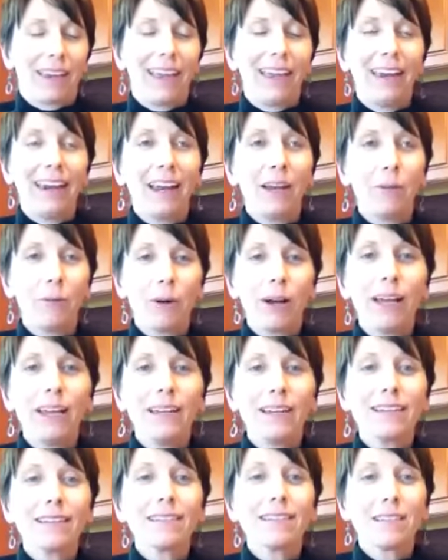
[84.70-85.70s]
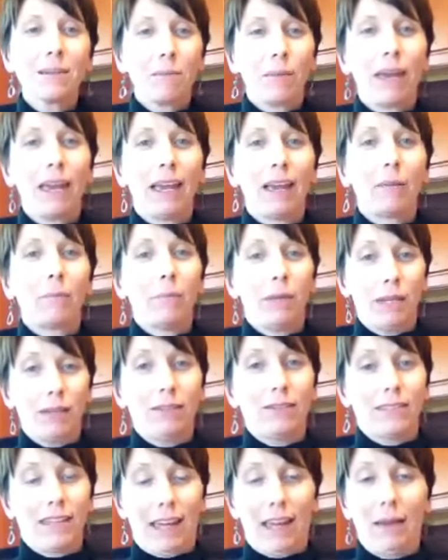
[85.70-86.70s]
And I want to make
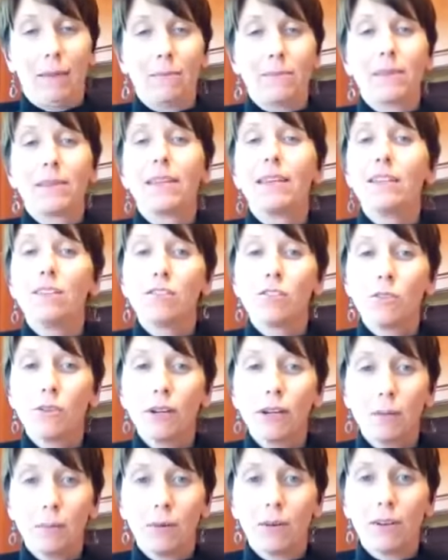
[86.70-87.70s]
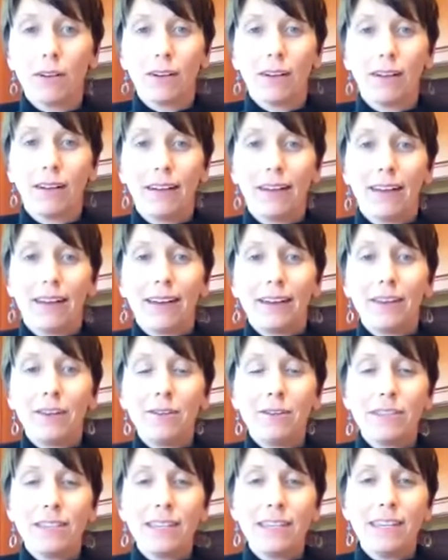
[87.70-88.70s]
mealtime enjoyable.
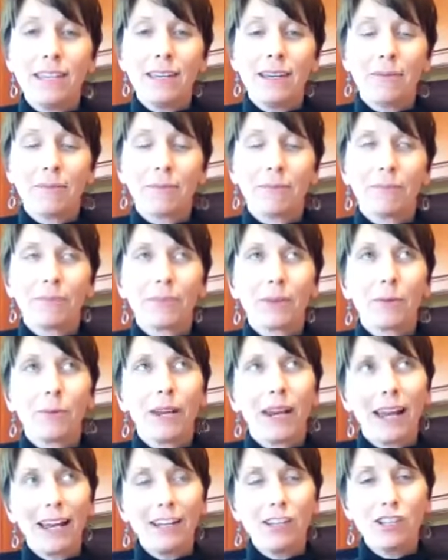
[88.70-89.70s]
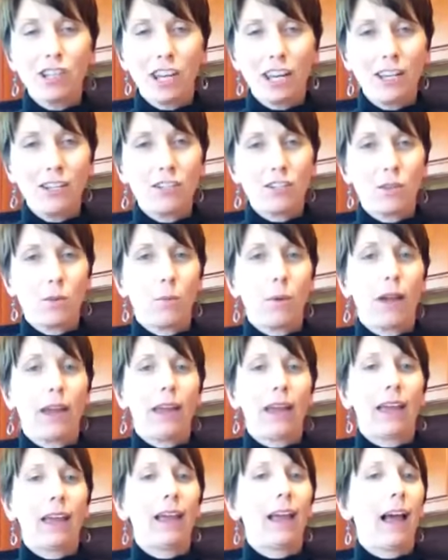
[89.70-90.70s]
You see, when I changed the
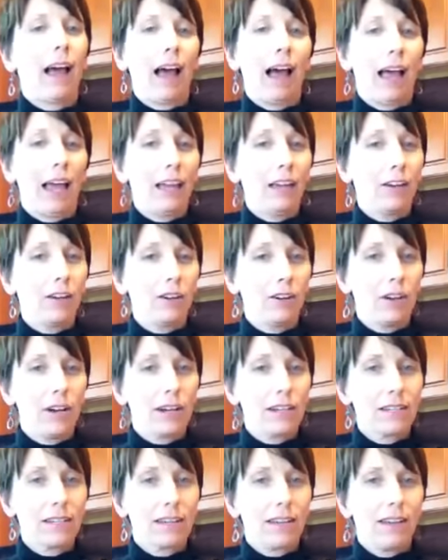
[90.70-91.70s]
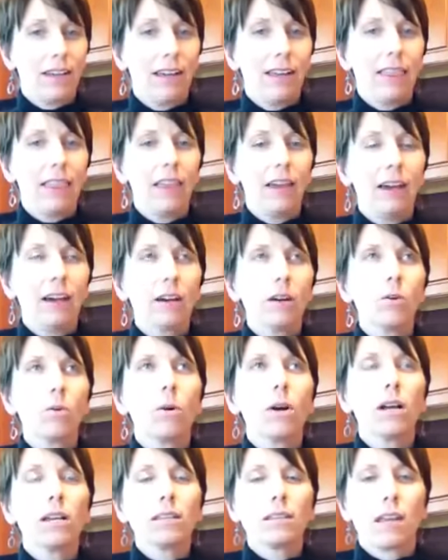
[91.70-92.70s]
way I cooked, there
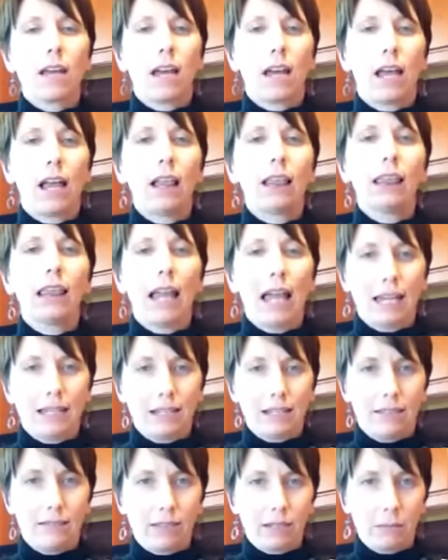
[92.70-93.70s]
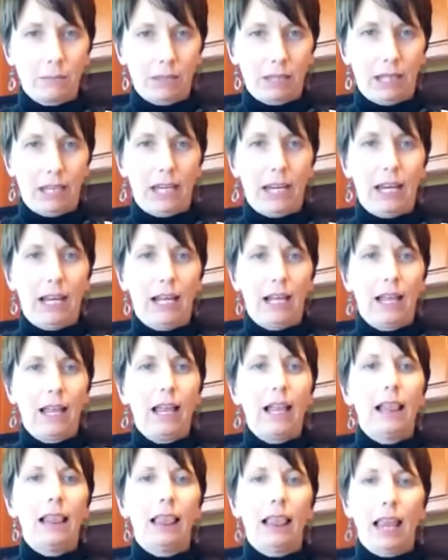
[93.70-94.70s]
was a lot of complaining,
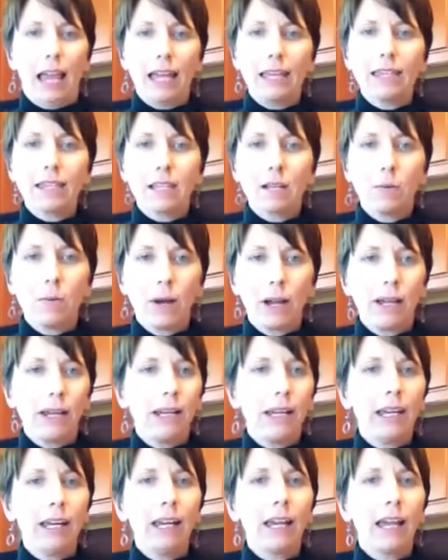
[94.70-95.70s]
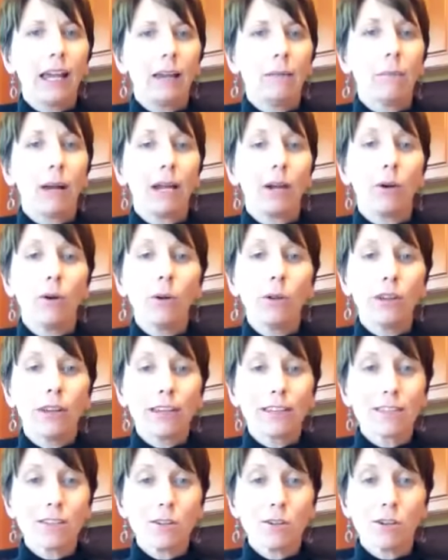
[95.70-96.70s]
lots of whining, and my
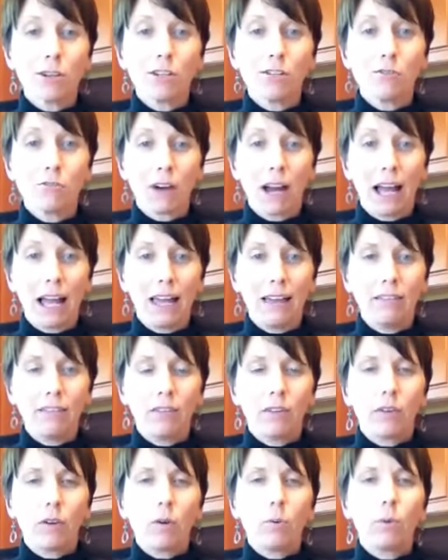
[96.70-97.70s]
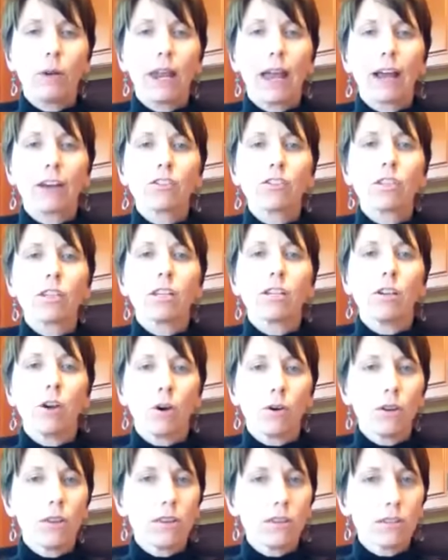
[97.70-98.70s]
oldest, who could drive, would actually
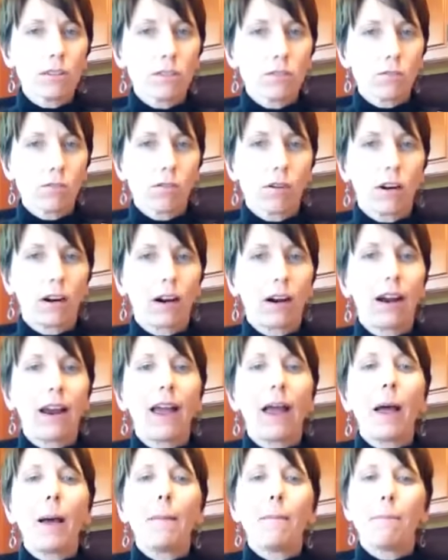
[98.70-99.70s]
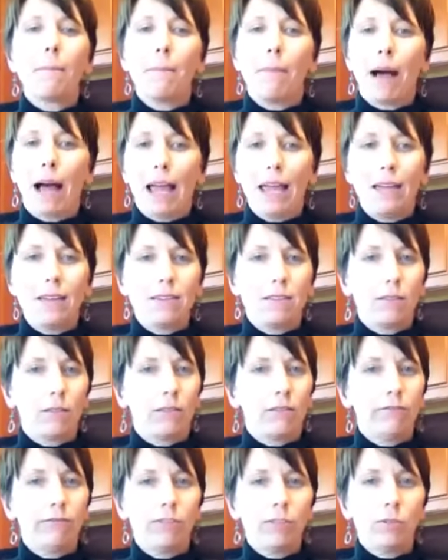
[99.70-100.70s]
go to the store, buy his
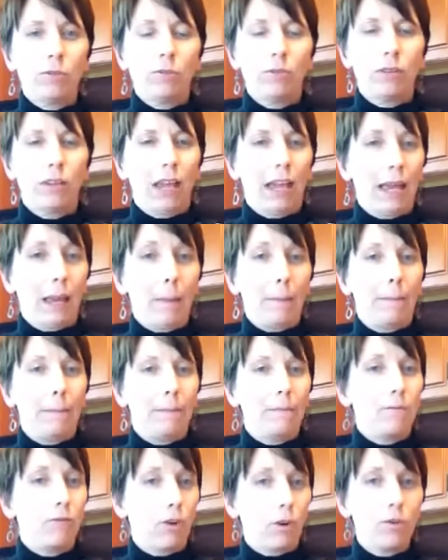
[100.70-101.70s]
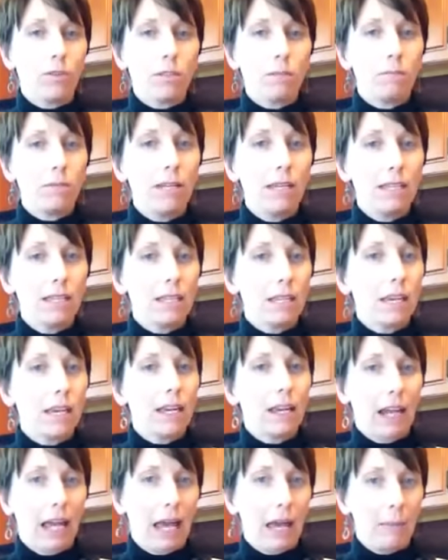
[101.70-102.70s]
own food like frozen pizza
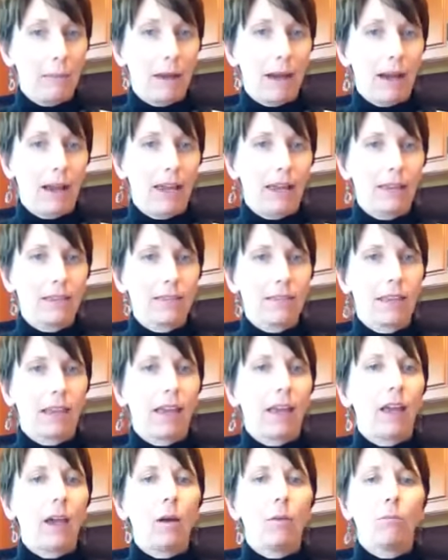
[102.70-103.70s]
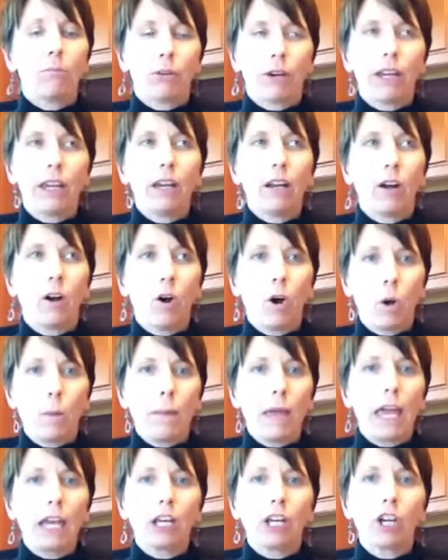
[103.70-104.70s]
and Hot Pockets, bring it
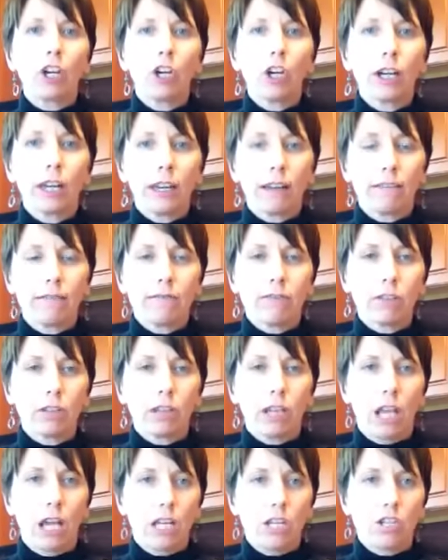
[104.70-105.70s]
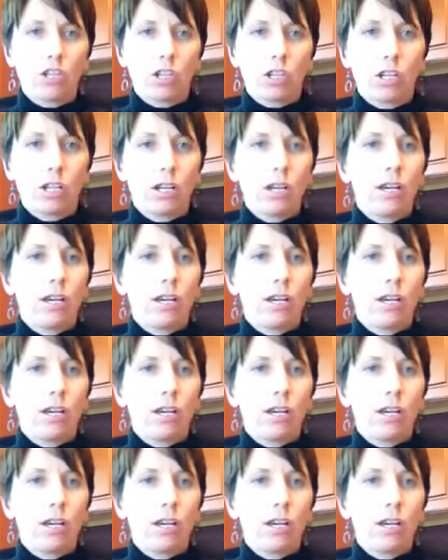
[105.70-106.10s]
home, and cook it for lunch.